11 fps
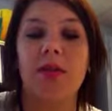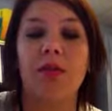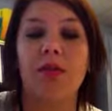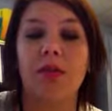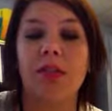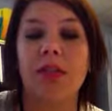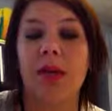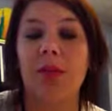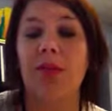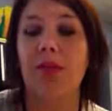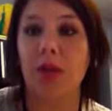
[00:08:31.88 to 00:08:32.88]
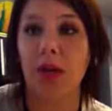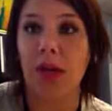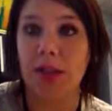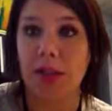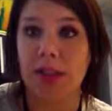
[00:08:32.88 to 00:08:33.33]
for the day before
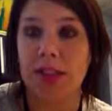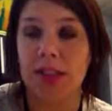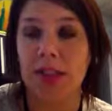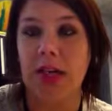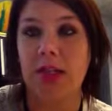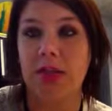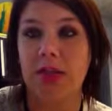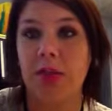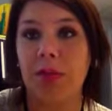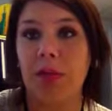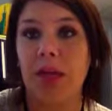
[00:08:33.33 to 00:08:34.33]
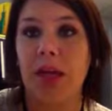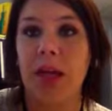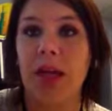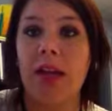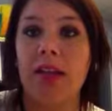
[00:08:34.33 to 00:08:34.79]
coming into the classroom.
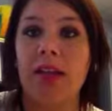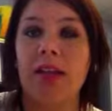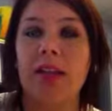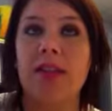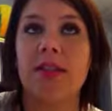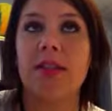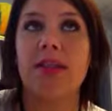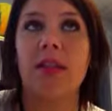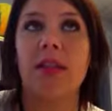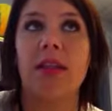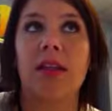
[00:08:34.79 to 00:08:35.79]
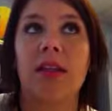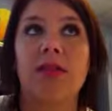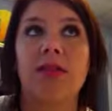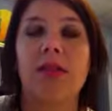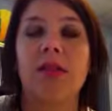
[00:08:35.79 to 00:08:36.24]
I think this
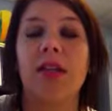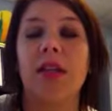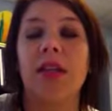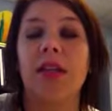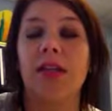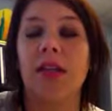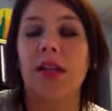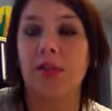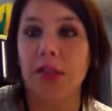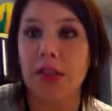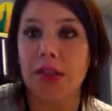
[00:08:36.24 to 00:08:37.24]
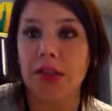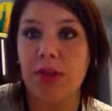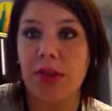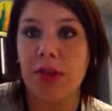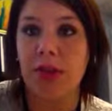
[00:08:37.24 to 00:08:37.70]
gives the
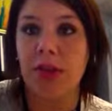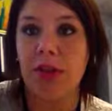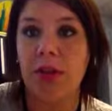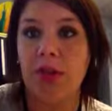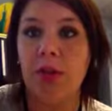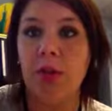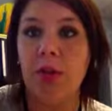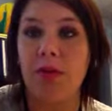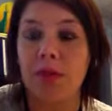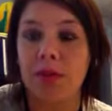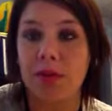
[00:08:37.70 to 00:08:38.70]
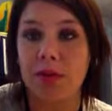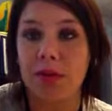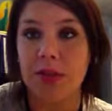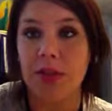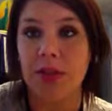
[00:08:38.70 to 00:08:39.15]
administrator or whoever is
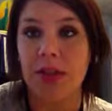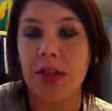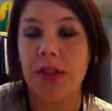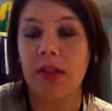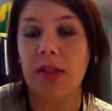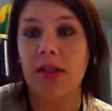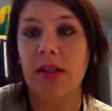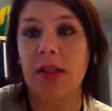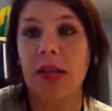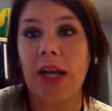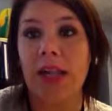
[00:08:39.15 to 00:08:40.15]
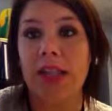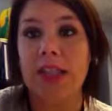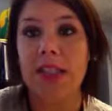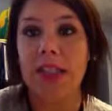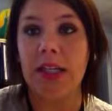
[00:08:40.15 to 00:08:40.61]
observing an
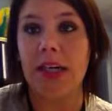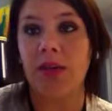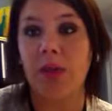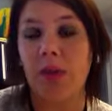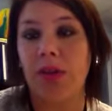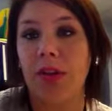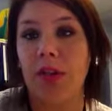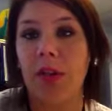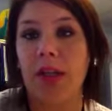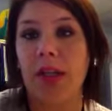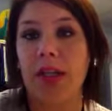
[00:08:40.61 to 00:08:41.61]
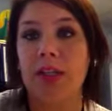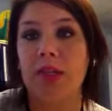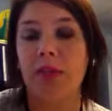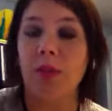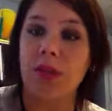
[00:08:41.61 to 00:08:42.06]
idea of what they're walking
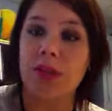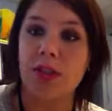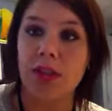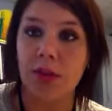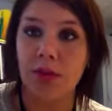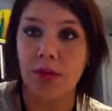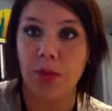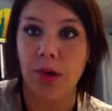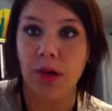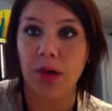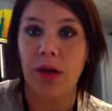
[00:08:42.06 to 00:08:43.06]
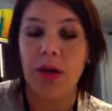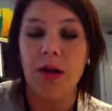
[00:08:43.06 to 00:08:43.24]
into and what to look for.